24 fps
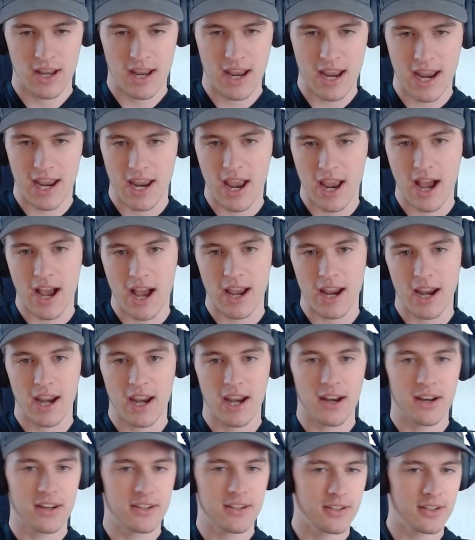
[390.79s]

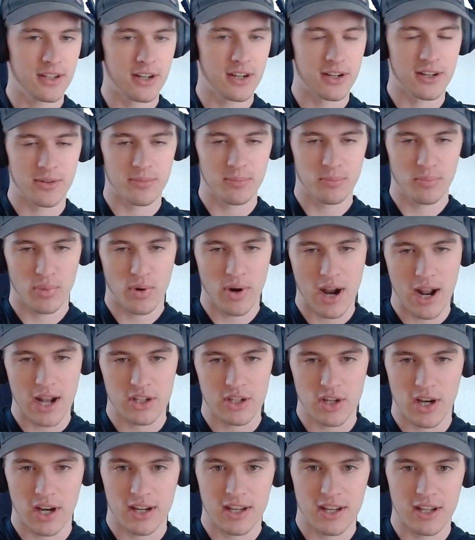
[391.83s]
AI, you know,
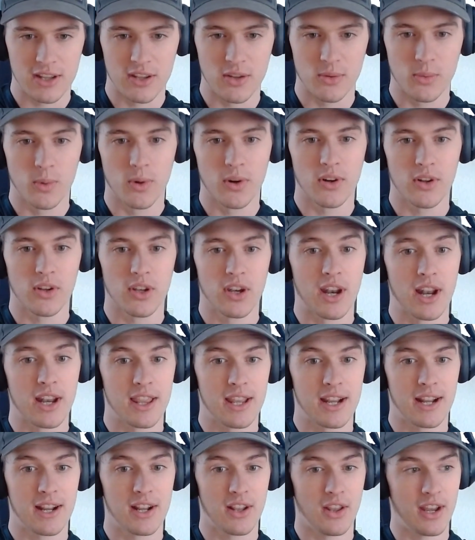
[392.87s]
project in the world. And I
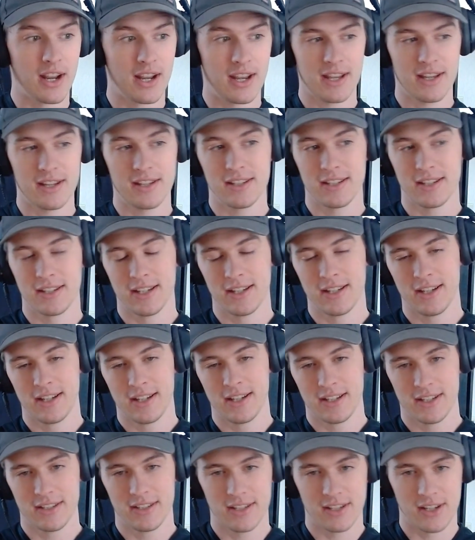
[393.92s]
think, like,
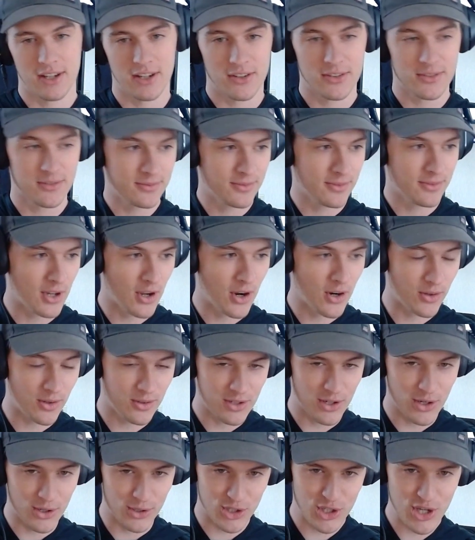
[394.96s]
you know,
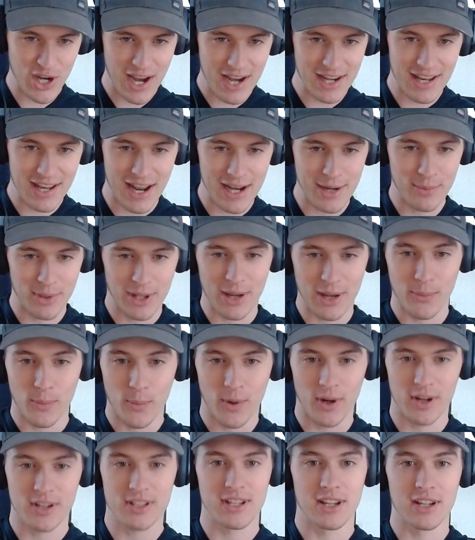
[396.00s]
no shade to anyone that
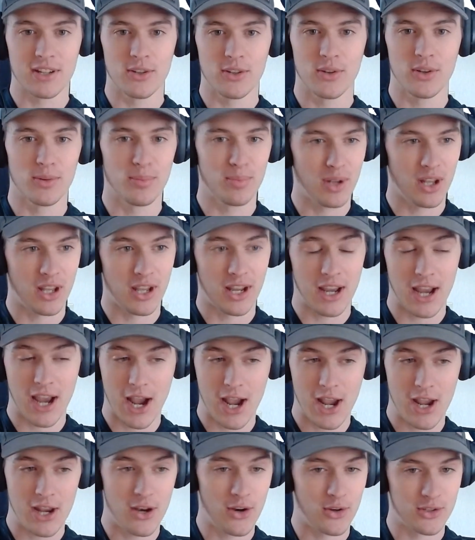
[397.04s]
works at Google, but, like,
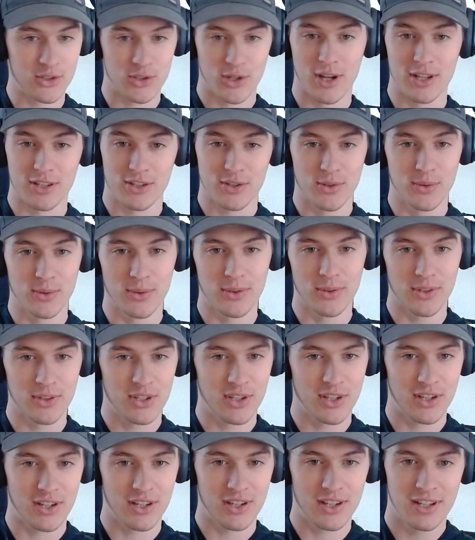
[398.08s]
I don't trust Google
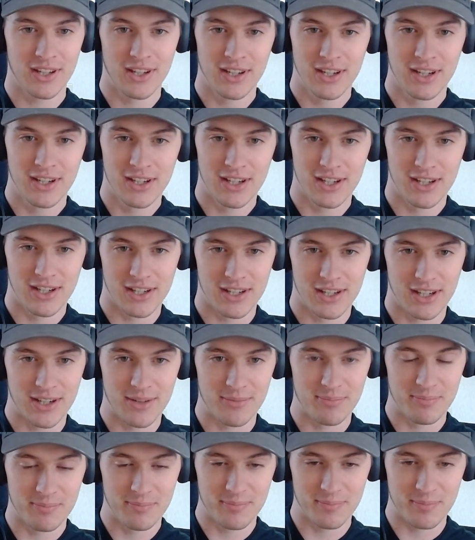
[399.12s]
to
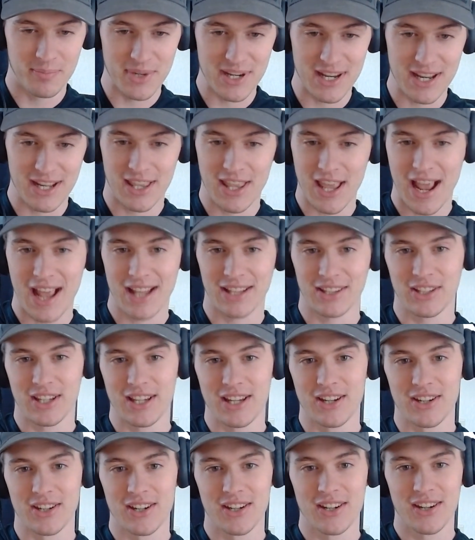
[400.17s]
be that
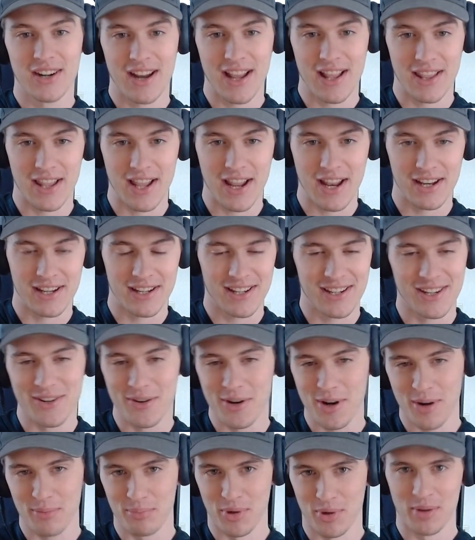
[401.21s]
leader and then, you know,
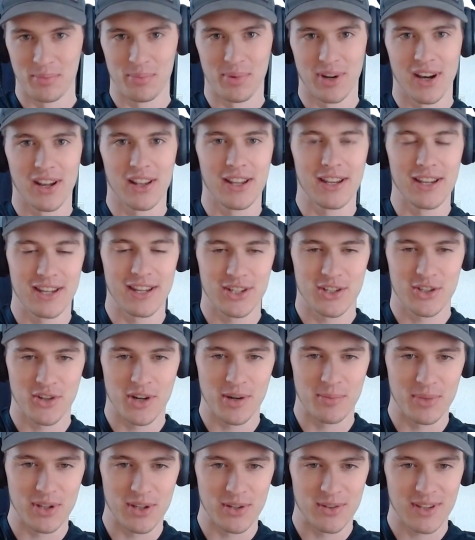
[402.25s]
appropriately
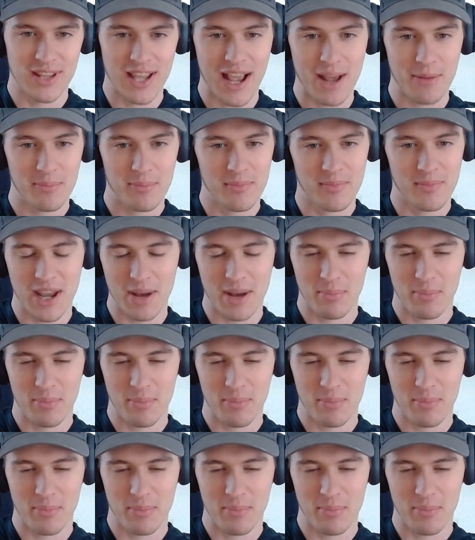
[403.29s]
distribute that